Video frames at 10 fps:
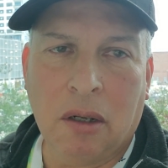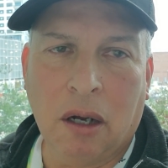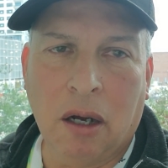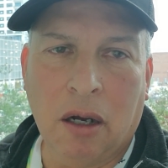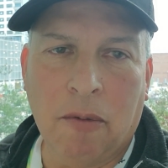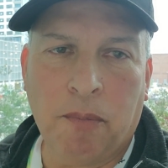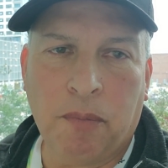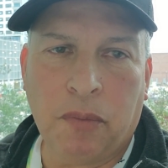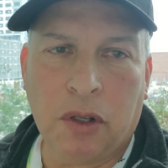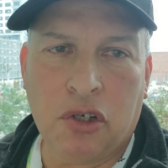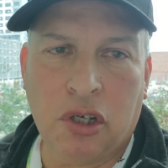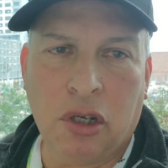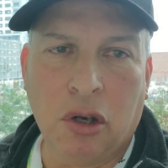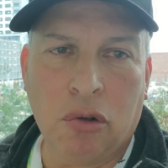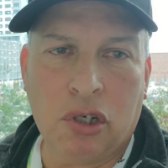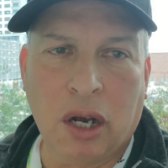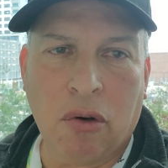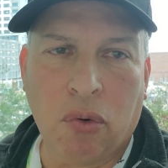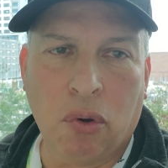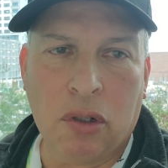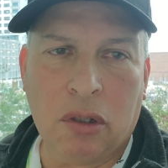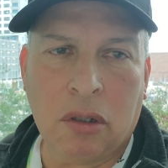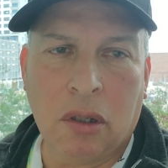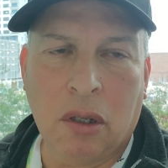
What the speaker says: CEO Shawcross